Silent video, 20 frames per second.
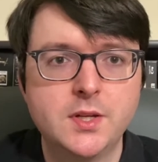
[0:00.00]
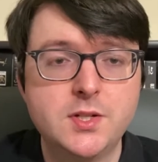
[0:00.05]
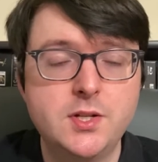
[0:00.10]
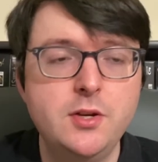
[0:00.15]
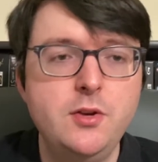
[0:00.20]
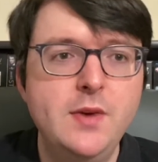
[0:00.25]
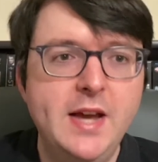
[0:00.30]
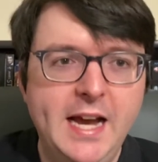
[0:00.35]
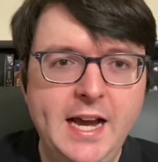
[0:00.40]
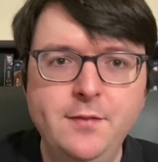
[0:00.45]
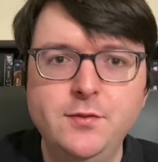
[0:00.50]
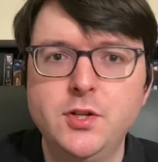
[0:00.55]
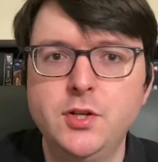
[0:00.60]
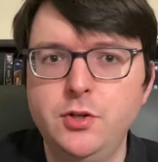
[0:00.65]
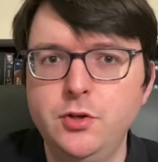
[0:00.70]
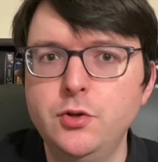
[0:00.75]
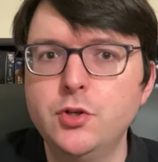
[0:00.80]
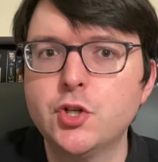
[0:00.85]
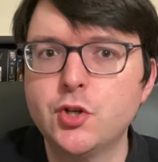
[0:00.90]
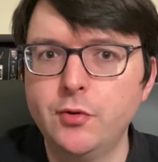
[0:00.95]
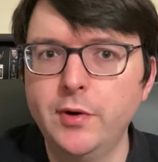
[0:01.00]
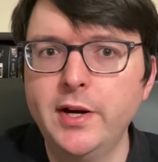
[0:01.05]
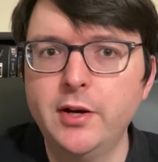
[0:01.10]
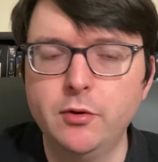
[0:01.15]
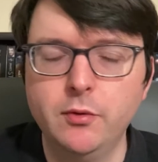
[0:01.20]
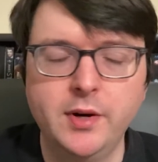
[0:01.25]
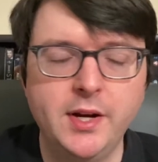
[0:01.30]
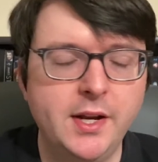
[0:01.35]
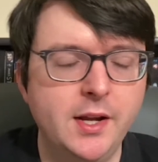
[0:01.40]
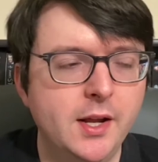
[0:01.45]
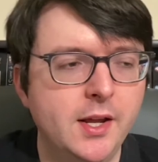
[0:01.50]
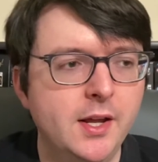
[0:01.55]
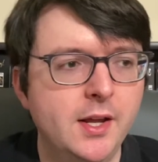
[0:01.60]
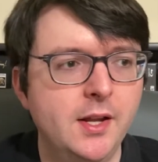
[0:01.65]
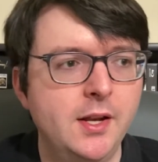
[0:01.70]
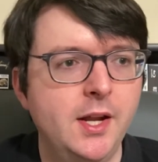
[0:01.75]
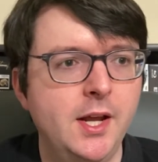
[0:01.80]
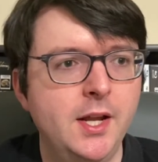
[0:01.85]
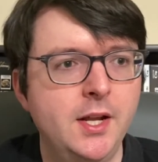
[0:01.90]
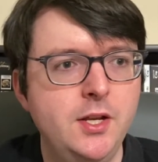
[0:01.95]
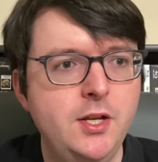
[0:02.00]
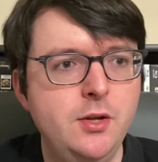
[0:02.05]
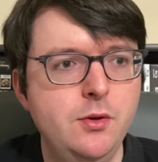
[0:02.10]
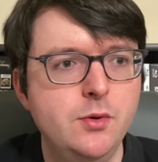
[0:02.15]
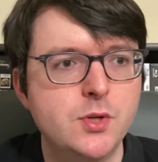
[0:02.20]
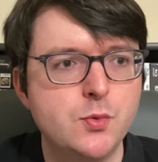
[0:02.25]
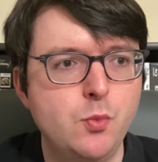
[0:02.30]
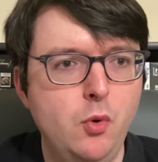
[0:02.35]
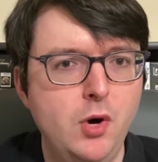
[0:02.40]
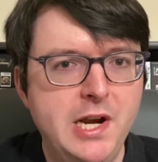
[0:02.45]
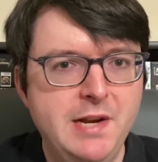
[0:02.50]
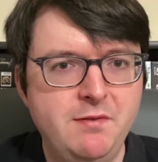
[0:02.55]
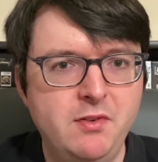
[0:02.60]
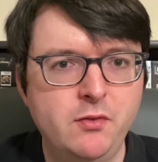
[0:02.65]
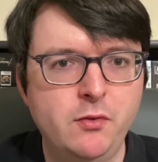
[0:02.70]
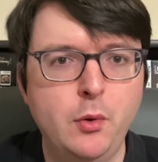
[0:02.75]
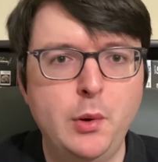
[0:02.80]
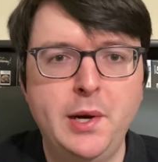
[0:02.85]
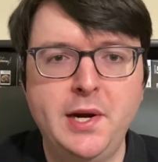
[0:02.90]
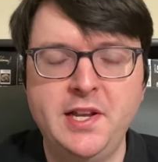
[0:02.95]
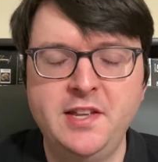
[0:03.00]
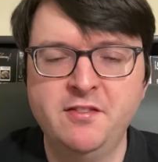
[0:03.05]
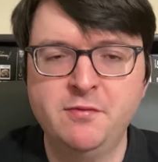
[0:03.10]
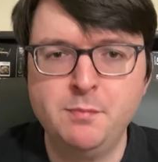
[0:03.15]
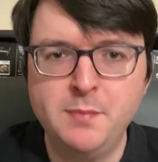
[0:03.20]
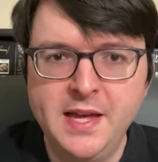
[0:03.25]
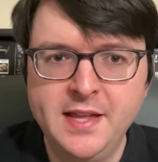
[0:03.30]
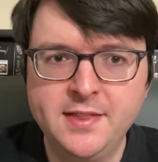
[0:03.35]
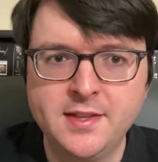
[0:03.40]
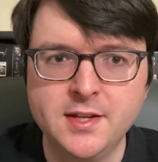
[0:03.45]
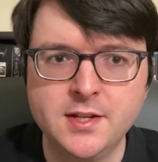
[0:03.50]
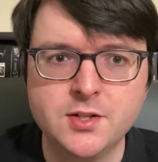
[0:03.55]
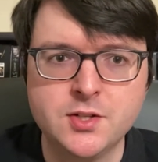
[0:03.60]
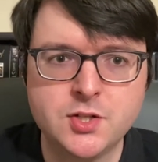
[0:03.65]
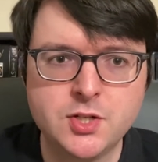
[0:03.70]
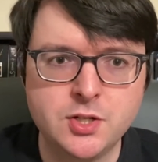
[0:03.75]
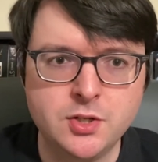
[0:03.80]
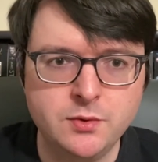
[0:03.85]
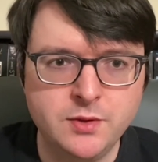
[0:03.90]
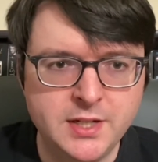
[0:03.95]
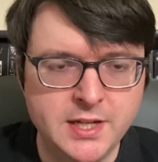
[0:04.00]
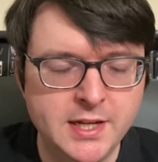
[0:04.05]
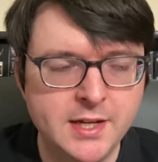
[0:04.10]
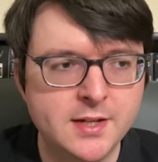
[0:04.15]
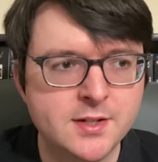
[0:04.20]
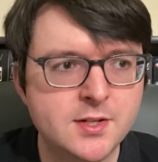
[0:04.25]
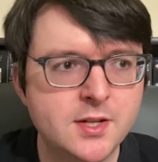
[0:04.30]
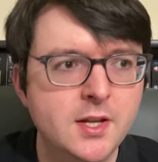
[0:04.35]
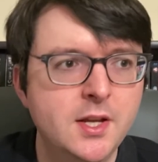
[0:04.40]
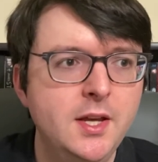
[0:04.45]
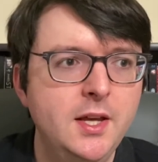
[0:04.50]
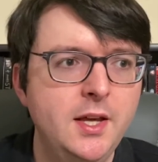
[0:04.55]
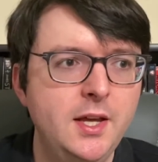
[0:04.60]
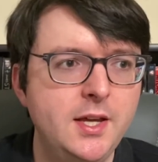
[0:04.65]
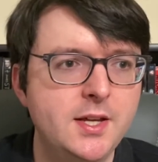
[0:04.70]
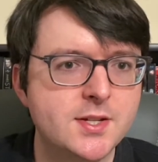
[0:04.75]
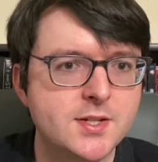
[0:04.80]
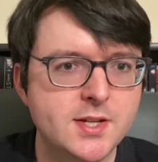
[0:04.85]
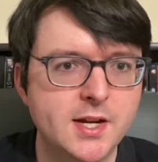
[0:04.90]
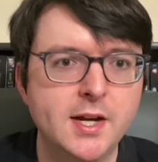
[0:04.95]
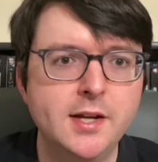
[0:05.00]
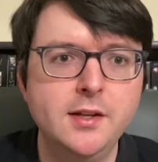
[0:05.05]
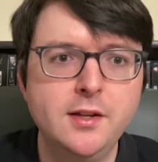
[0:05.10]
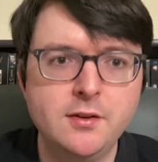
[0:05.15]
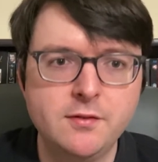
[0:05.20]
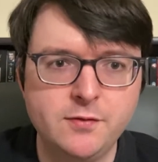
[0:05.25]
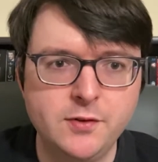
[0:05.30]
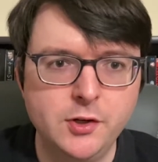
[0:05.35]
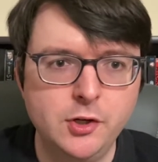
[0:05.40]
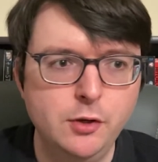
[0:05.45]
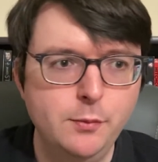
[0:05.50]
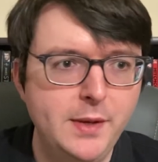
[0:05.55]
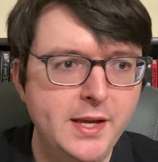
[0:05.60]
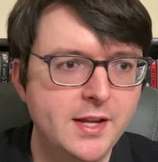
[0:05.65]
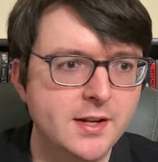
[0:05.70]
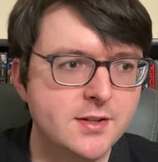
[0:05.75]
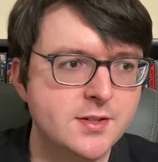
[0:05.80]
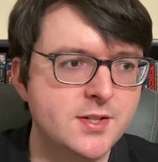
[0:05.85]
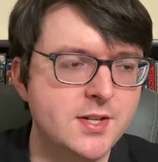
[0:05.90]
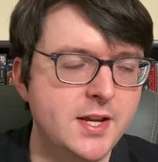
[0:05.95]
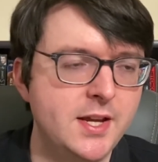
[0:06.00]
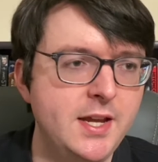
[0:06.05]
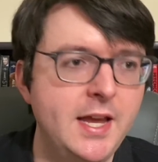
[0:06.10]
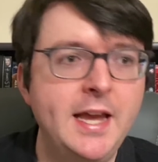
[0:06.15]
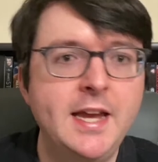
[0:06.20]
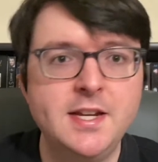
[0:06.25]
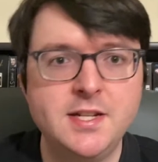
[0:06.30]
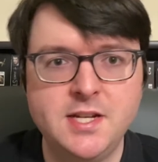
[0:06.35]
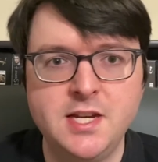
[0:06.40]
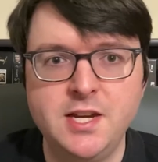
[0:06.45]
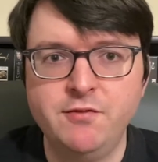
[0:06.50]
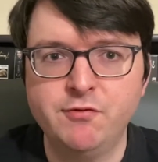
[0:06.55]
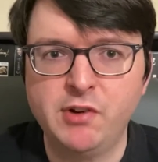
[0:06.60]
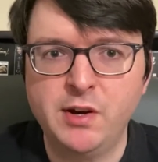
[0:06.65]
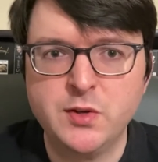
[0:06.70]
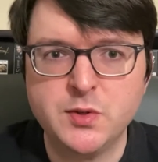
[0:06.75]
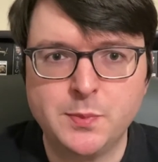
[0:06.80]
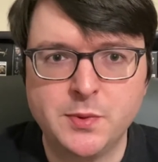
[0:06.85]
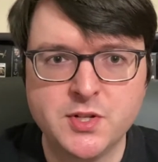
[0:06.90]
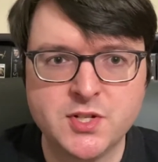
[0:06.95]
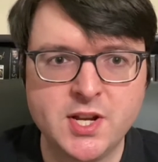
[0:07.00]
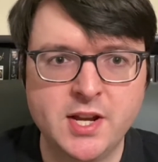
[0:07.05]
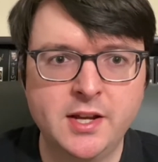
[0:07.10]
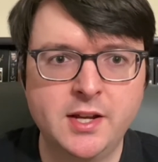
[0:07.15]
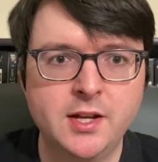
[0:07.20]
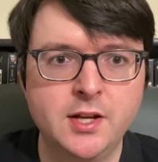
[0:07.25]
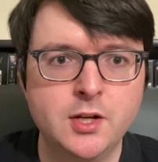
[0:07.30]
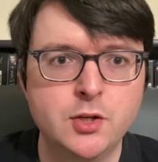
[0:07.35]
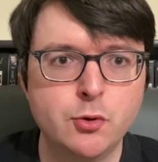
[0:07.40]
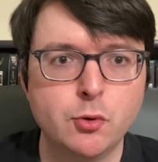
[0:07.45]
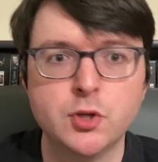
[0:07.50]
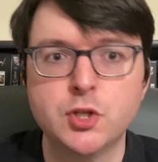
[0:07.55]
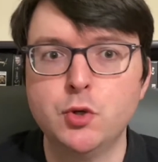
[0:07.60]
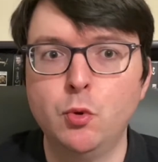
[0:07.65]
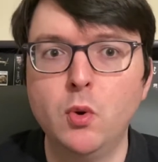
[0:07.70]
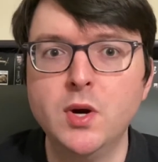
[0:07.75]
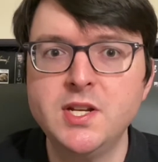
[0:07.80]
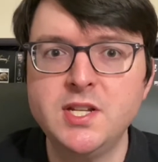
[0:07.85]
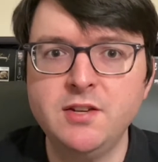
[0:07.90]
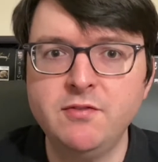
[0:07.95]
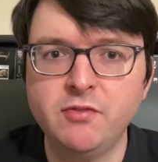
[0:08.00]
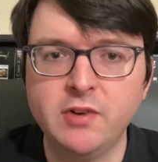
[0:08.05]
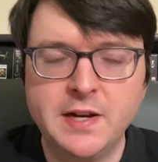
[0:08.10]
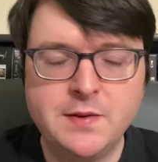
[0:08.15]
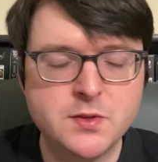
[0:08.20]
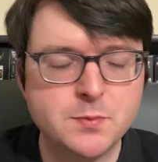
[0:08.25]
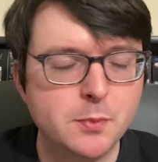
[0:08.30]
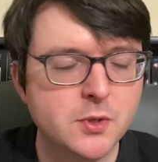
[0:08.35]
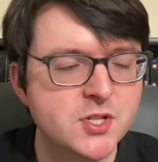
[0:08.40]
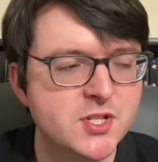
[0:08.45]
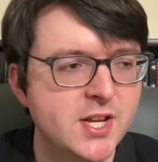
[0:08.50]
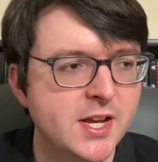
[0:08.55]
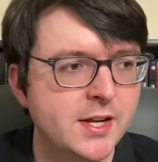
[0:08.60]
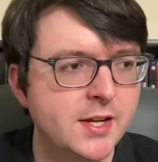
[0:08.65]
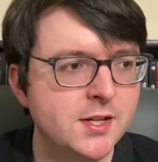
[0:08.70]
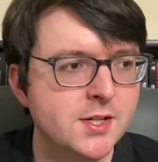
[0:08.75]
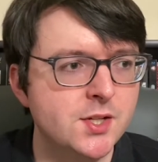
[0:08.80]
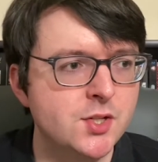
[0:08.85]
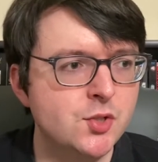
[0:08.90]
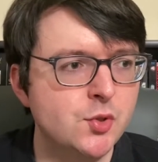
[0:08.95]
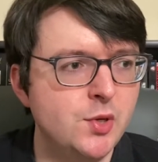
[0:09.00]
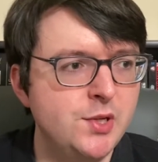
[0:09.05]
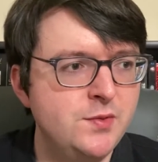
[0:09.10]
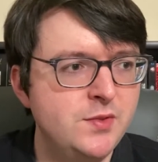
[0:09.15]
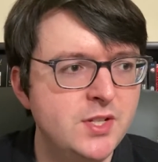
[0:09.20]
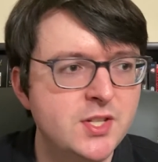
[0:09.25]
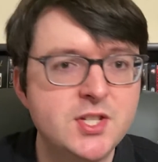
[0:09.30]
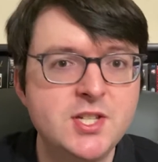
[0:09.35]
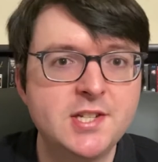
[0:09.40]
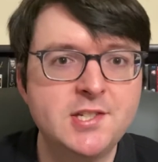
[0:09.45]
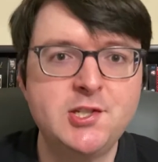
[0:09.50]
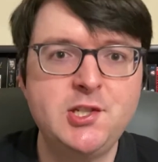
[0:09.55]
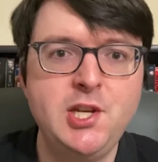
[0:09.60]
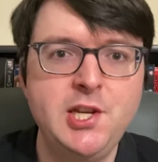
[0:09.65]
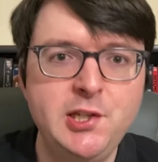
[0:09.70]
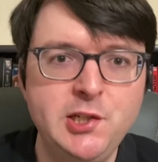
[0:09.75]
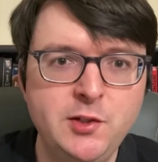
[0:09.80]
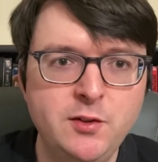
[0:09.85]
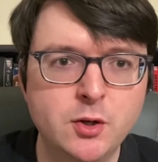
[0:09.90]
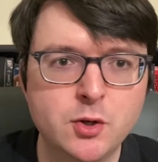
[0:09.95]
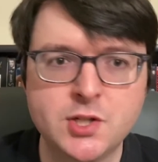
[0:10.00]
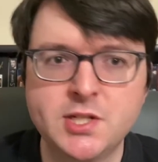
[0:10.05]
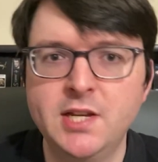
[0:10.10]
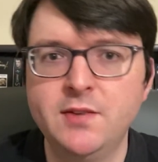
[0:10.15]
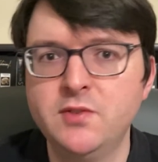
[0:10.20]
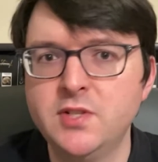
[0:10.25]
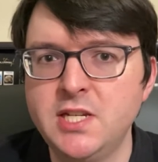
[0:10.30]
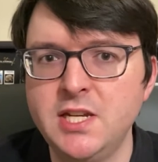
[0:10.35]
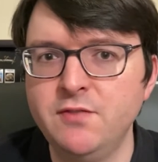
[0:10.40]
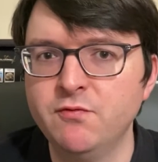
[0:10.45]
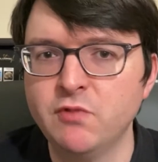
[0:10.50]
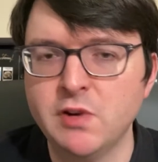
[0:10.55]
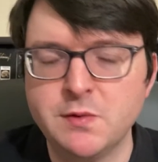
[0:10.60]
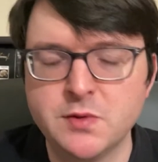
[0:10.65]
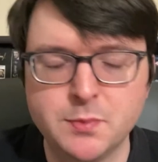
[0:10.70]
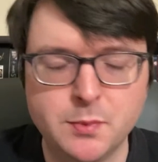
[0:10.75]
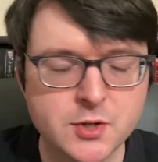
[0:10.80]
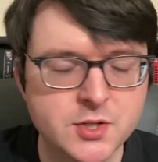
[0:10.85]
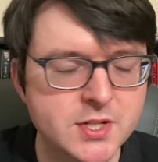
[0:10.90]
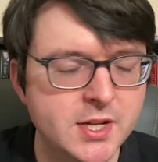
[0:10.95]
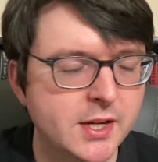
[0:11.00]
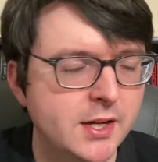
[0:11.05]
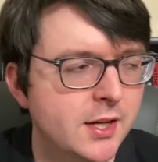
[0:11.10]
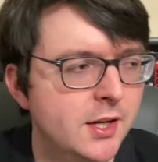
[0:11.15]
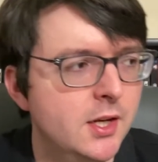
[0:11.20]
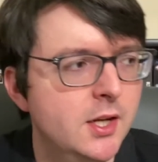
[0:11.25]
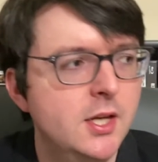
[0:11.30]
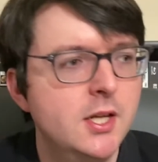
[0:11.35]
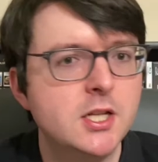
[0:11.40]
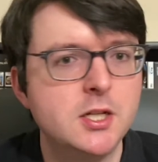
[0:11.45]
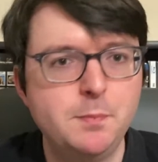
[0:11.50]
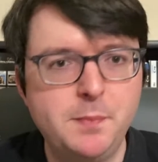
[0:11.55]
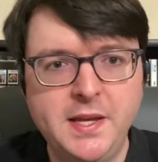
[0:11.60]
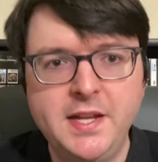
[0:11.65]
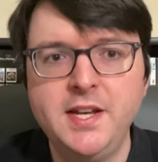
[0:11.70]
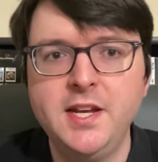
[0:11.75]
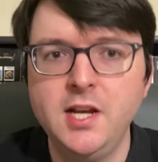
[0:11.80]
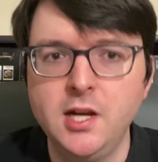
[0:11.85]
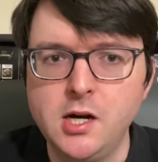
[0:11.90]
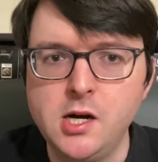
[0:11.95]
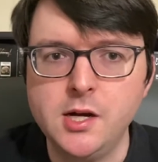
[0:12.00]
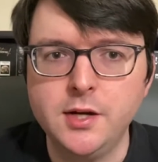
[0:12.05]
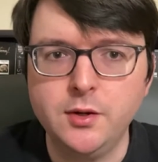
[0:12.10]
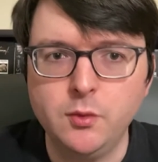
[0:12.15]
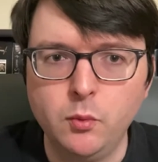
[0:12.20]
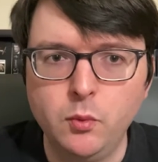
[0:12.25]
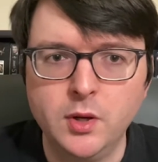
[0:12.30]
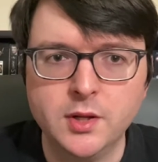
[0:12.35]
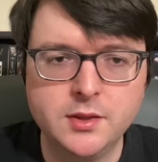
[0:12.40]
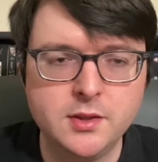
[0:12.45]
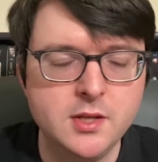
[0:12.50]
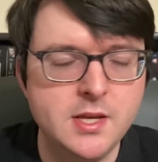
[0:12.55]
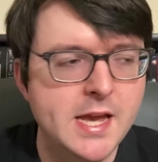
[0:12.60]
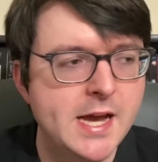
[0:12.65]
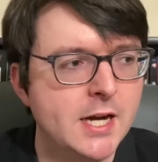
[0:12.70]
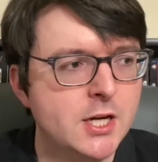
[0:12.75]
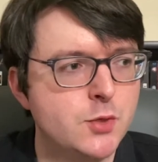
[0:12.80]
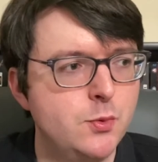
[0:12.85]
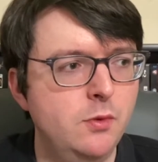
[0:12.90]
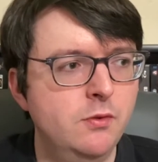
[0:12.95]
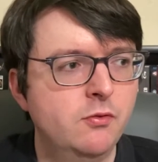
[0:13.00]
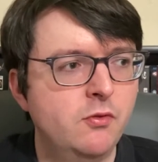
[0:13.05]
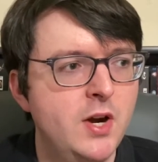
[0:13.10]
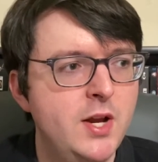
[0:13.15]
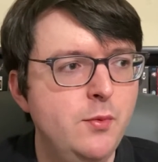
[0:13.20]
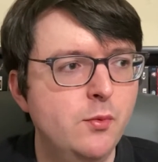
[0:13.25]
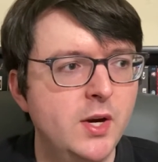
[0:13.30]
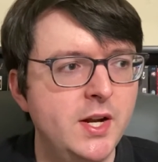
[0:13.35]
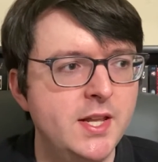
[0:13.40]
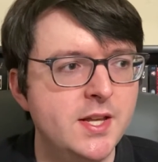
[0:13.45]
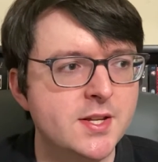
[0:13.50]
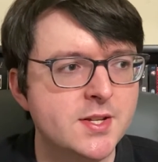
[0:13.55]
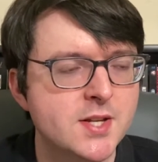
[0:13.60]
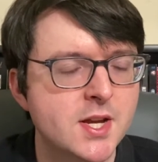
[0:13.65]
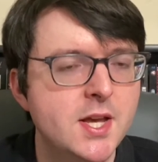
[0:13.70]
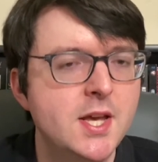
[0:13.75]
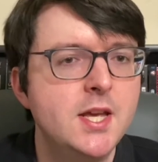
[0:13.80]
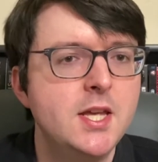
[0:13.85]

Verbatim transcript: So you have to do trickery and, and use one of a variety of methods to get a silent film at, say, 18 frames per second or 20 frames per second or even 16 or 17 frames per second, depending on what the actual frame rate is.